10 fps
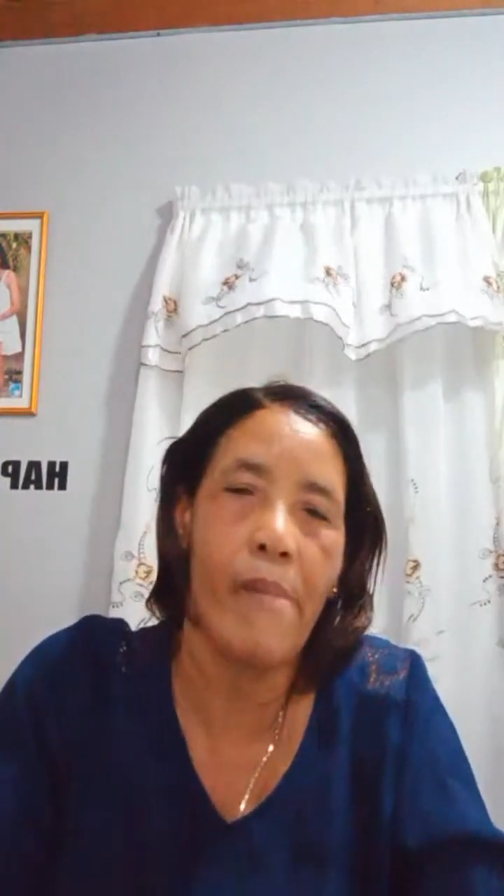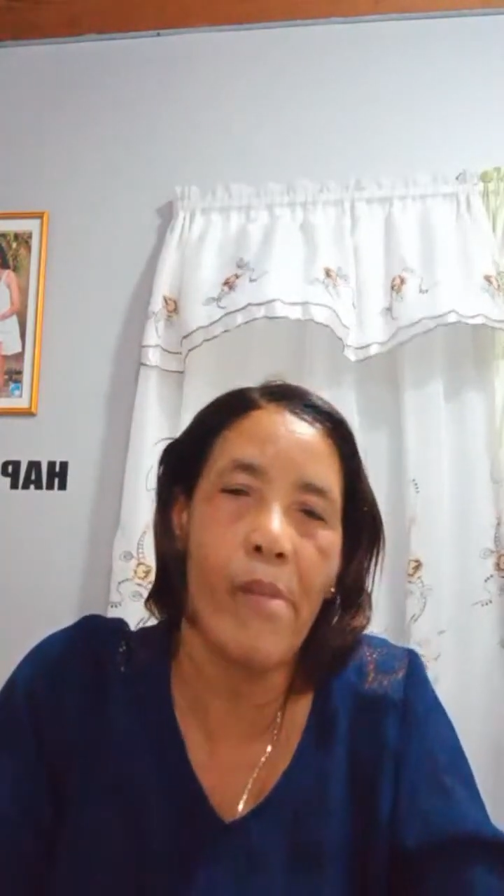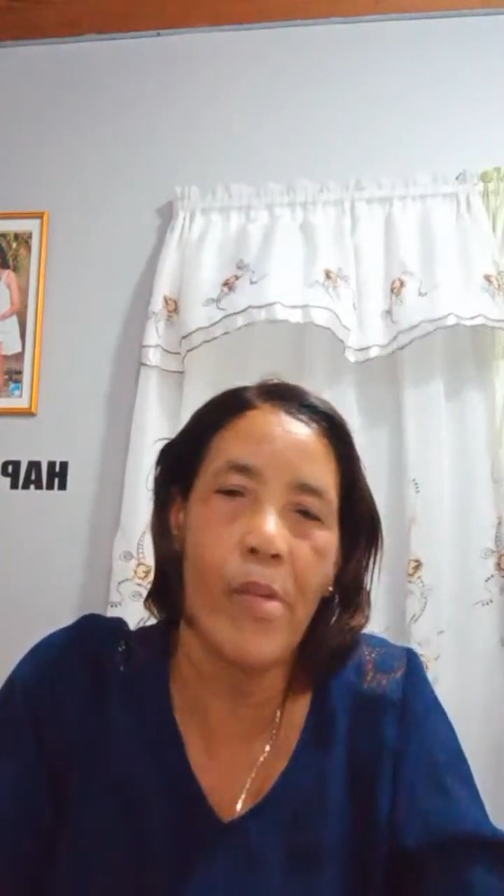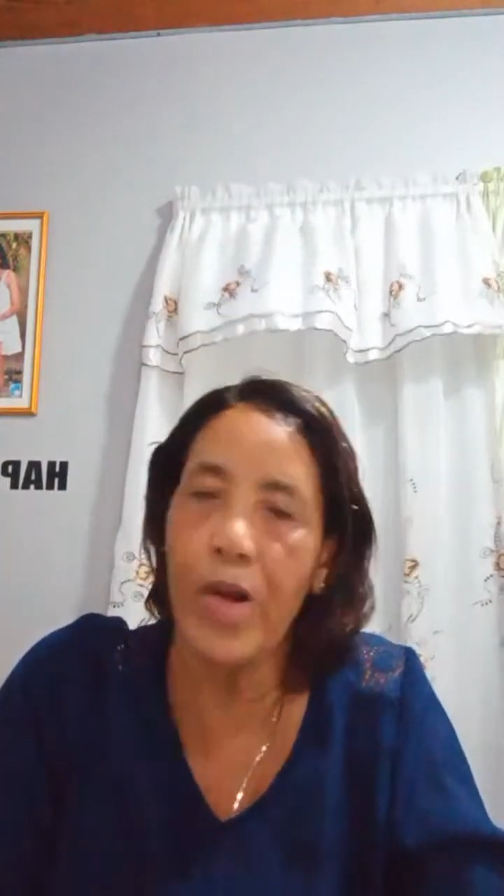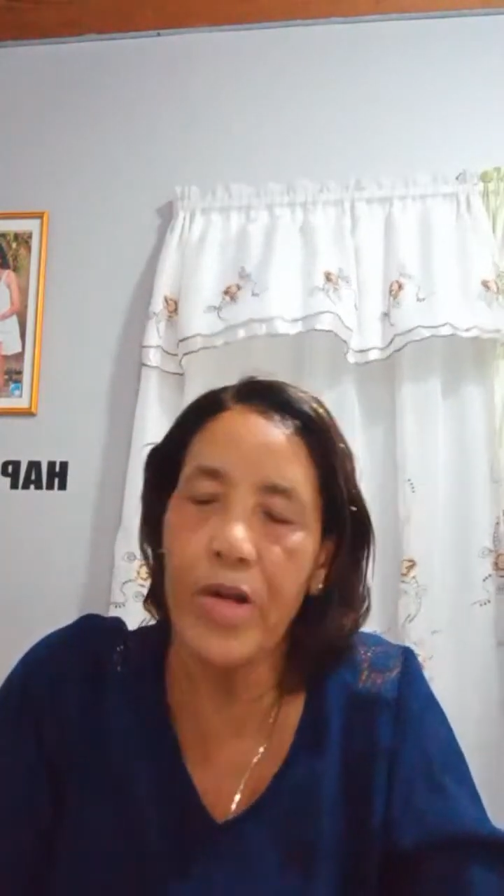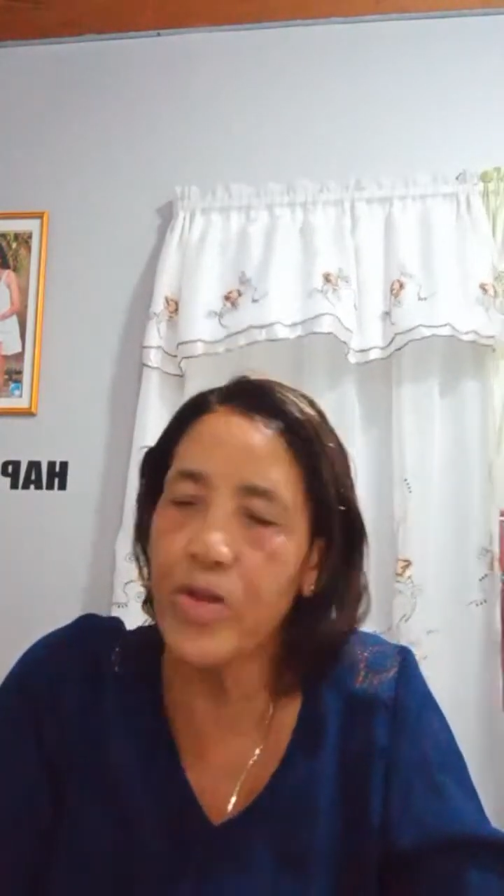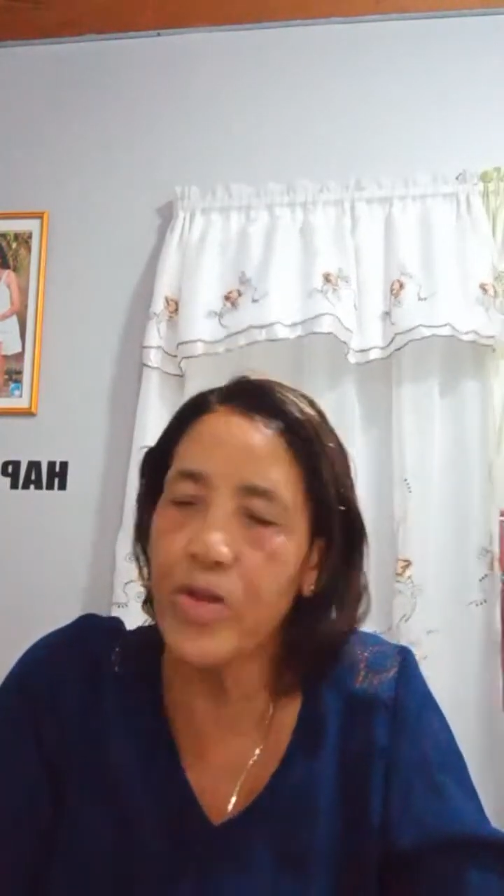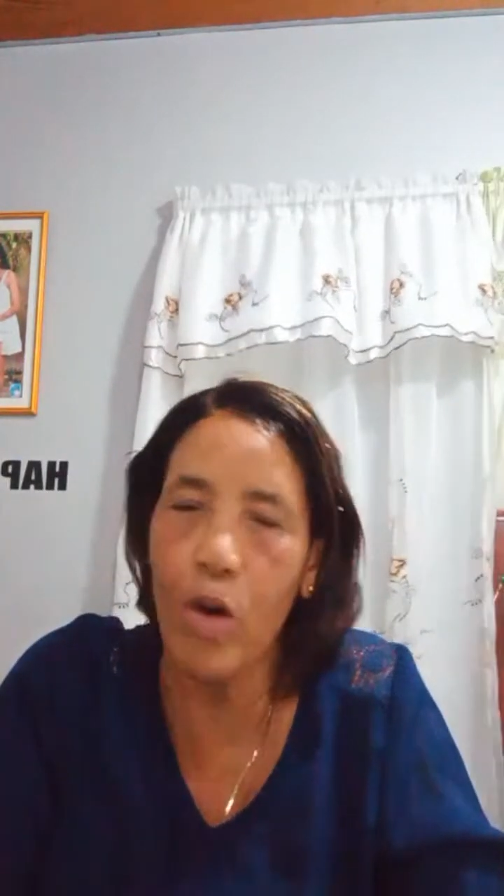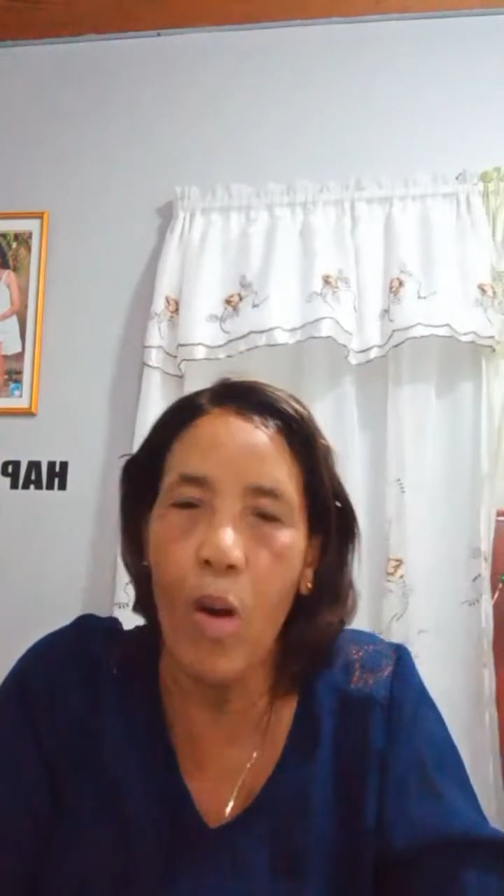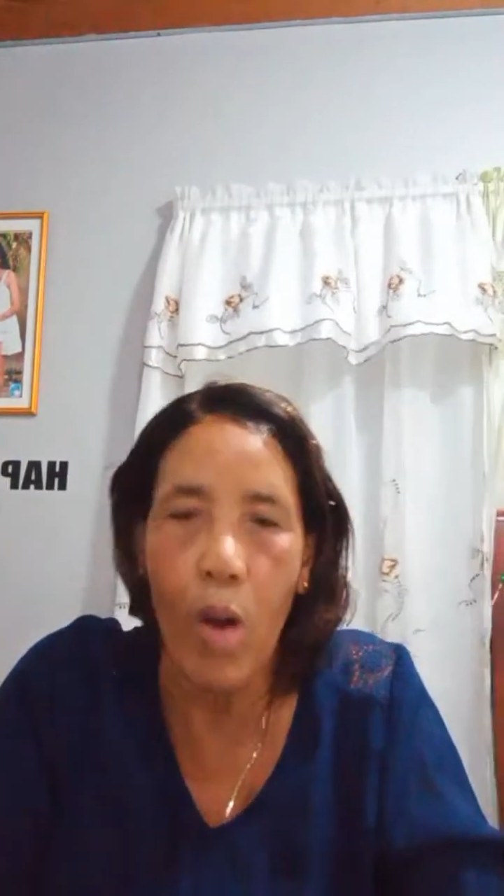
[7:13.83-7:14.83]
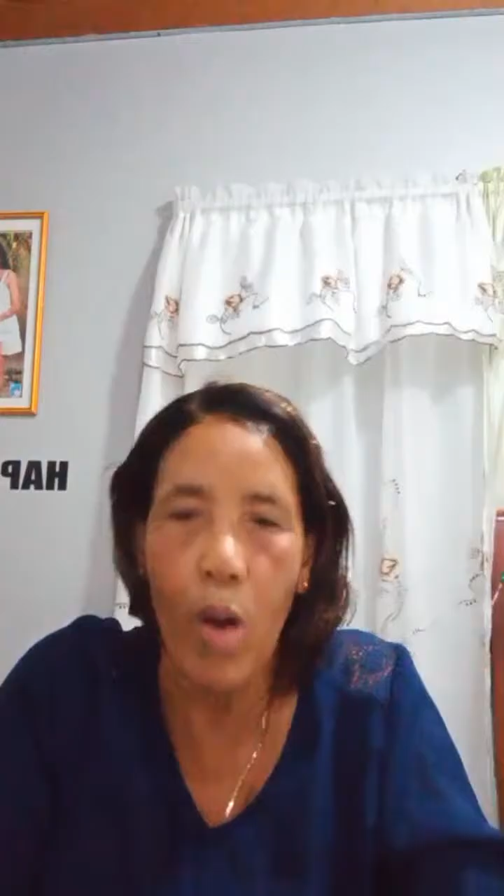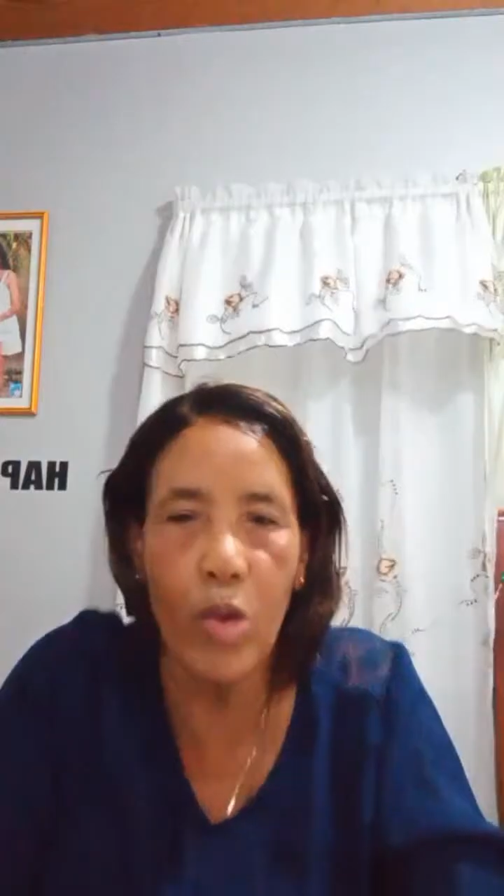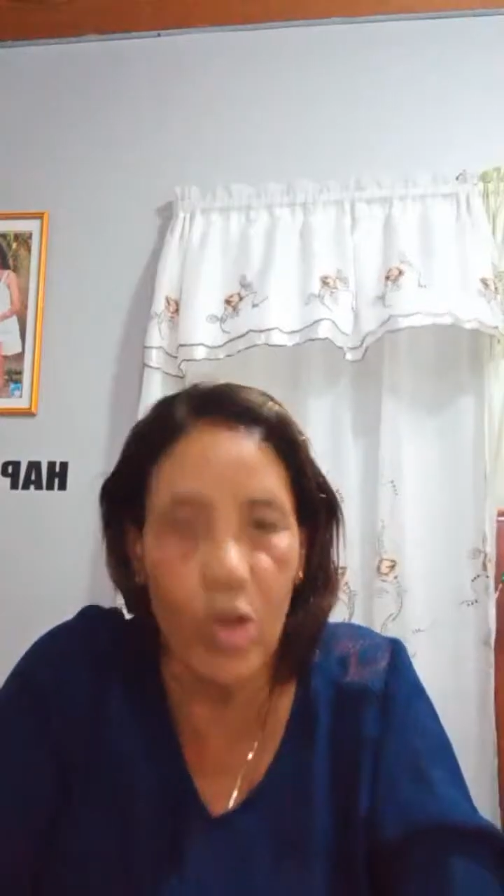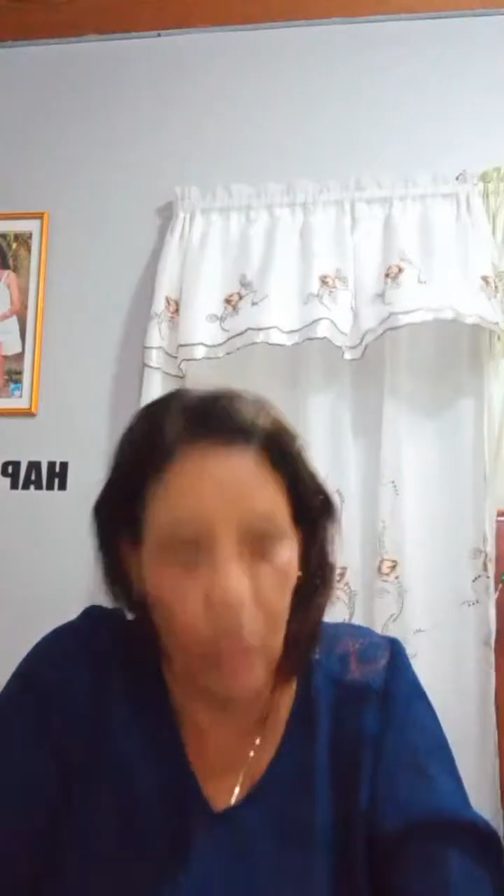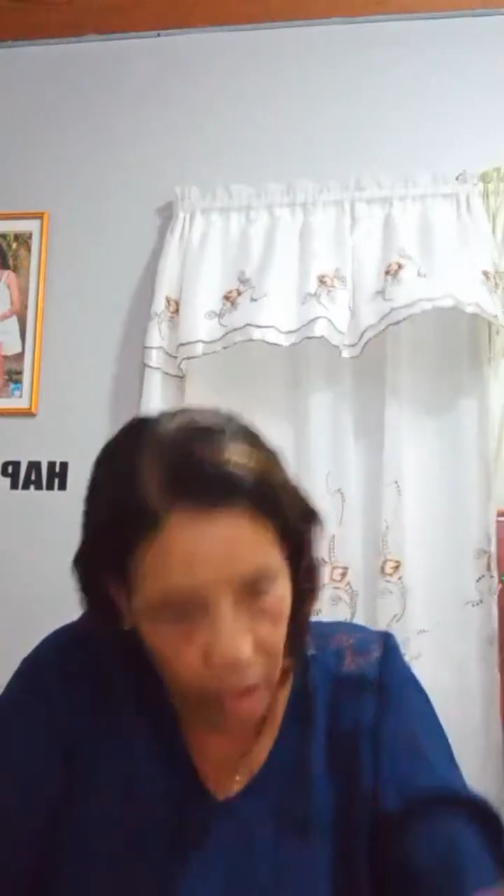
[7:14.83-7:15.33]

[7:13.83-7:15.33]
We don't need to, we don't